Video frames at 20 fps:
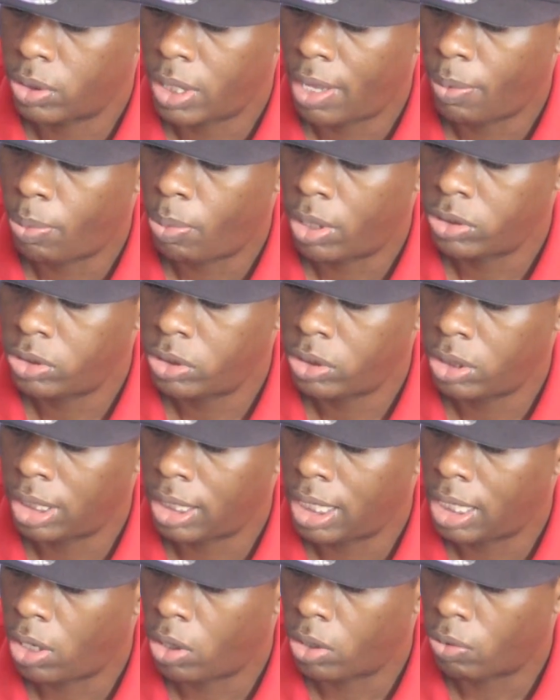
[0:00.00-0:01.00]
have one
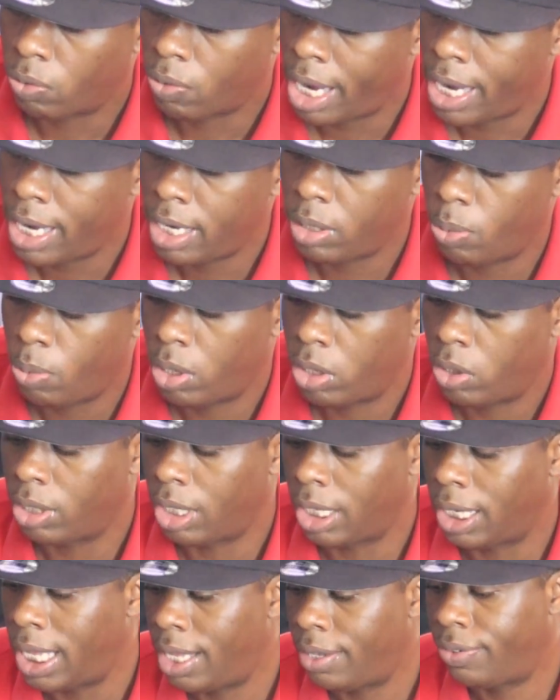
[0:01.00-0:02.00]
on the right and one on
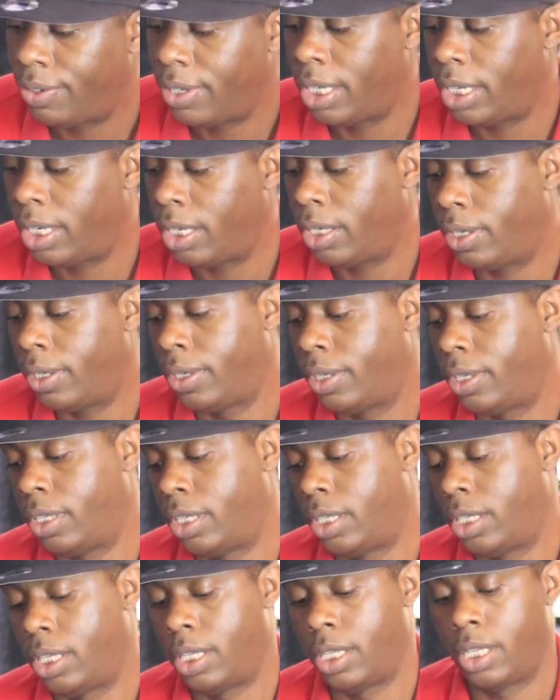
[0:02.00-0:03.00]
the left here,
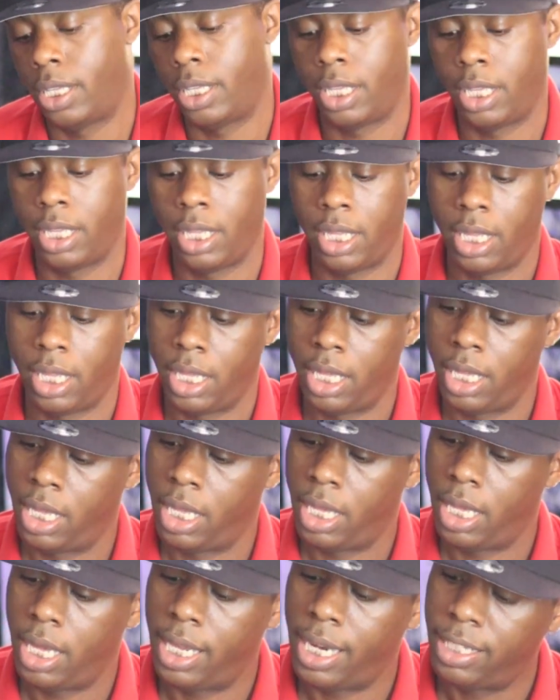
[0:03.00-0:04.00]

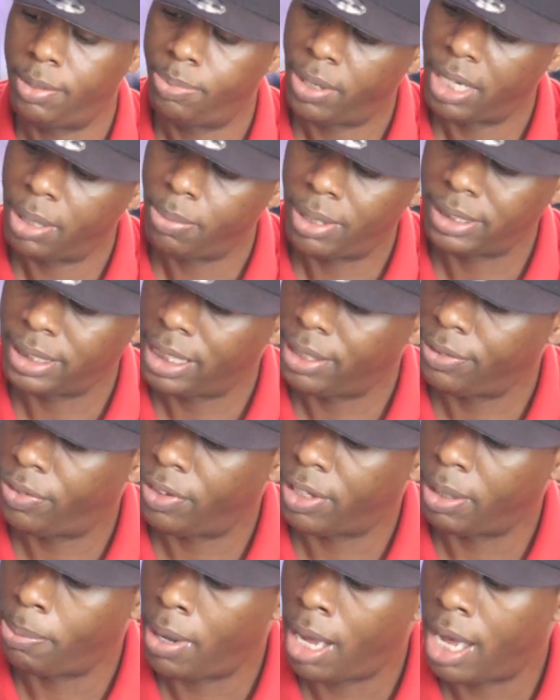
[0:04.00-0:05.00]
and that's pretty much it
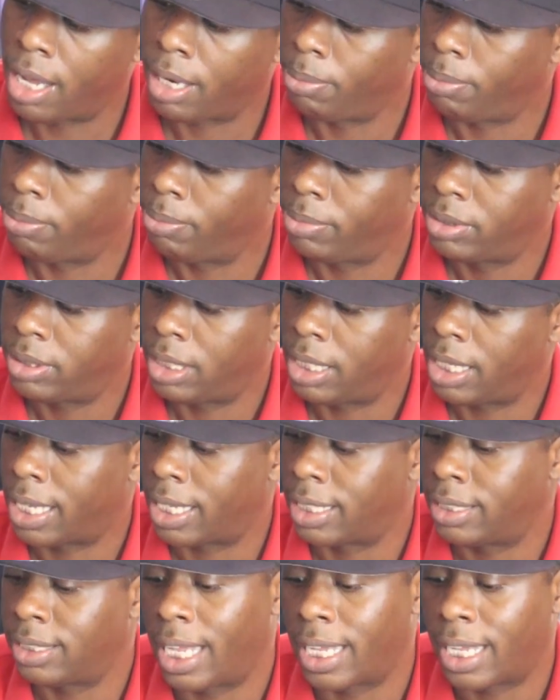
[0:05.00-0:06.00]
for the bottom.
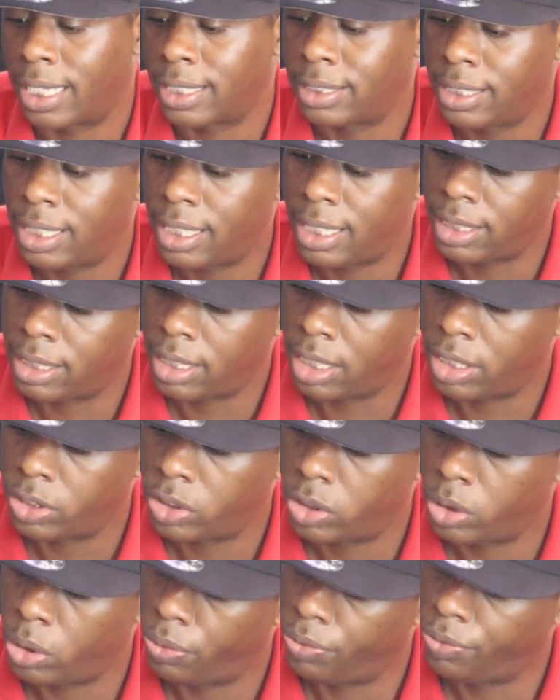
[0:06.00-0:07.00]
Like I said, it does
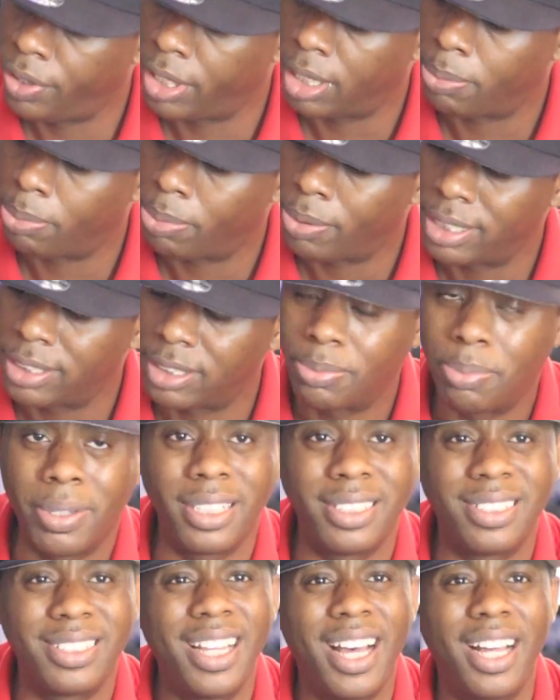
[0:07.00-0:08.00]
show fingerprints, but
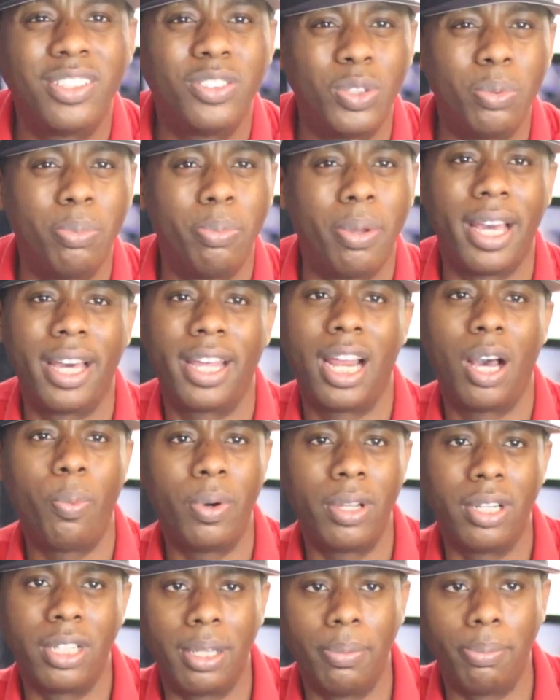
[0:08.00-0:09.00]
it's not too bad. I
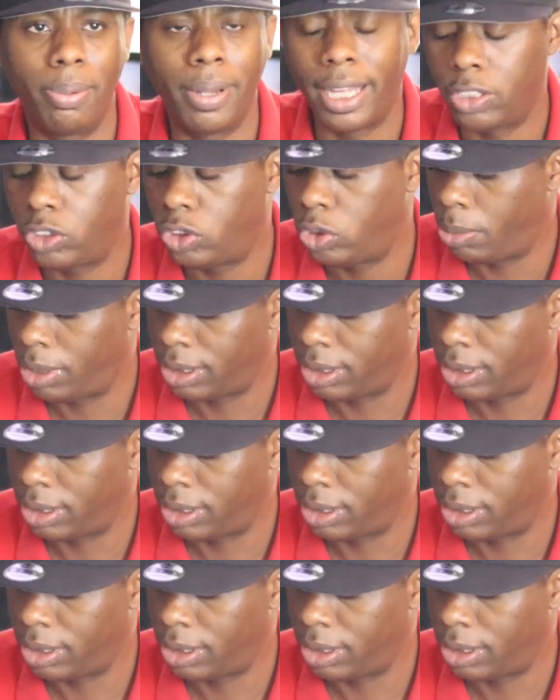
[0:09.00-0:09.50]
wouldn't complain too